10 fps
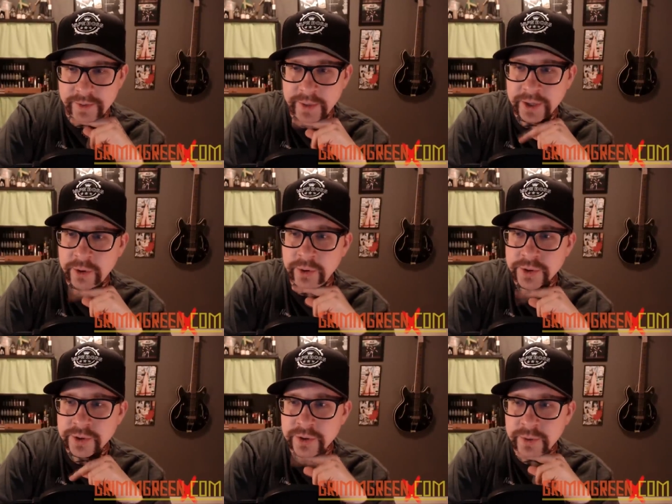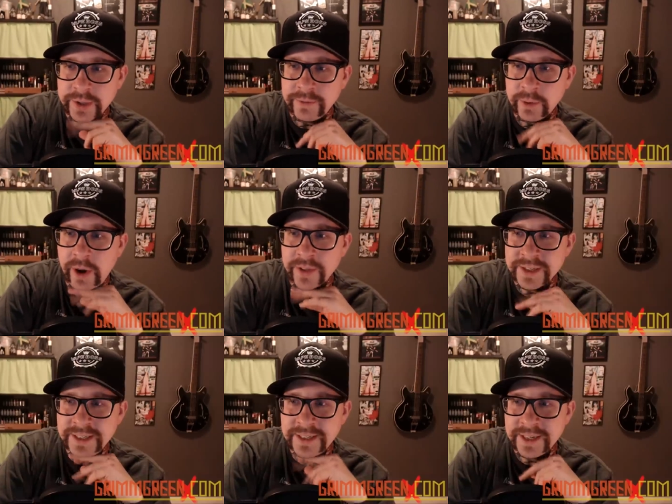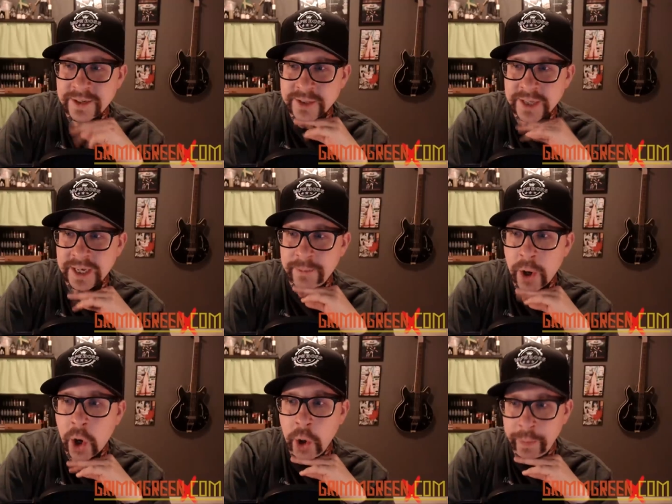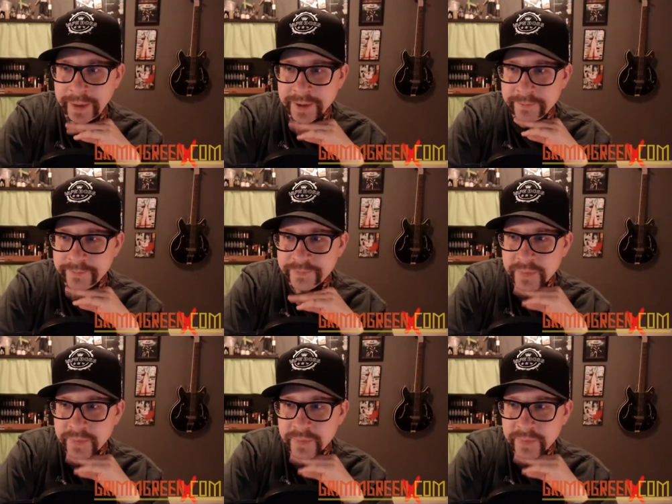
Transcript: Quick Google search will give you all the details, and I'm hoping